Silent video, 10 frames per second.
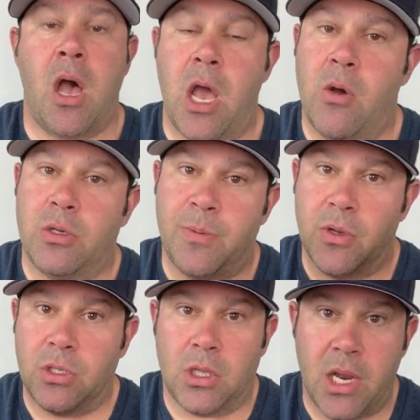I always
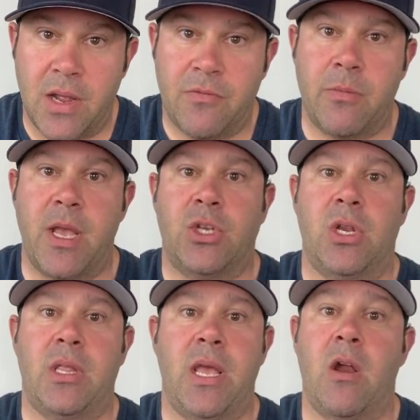post a lot of
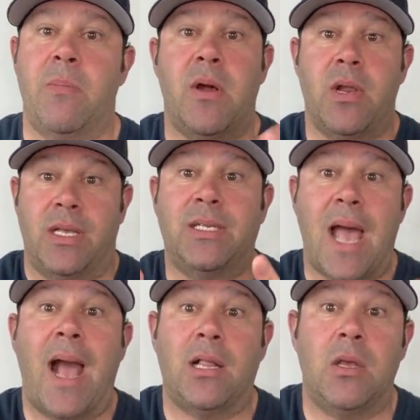information in there about
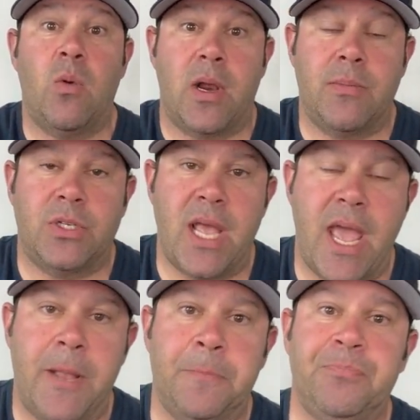exactly what I'm
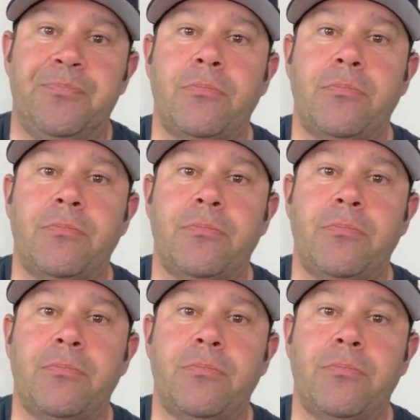saying.